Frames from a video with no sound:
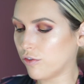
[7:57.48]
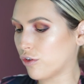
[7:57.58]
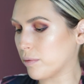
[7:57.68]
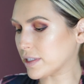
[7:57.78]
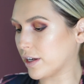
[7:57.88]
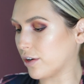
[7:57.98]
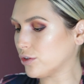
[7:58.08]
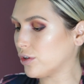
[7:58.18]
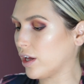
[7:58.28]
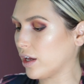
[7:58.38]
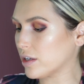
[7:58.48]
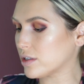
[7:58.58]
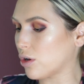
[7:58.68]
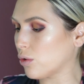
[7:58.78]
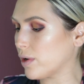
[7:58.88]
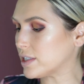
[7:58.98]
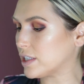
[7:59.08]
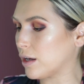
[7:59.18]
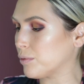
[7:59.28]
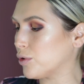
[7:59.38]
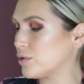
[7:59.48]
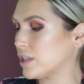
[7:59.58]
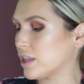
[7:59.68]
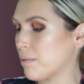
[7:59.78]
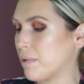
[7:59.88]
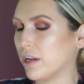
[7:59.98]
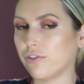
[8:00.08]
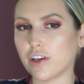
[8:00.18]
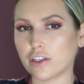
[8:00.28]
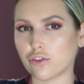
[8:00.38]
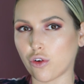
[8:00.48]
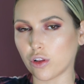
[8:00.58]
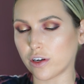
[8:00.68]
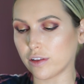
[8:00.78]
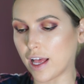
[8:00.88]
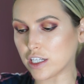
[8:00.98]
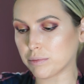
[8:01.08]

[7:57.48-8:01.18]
For mascara today, as always, I'm using the Benefit Roller Lash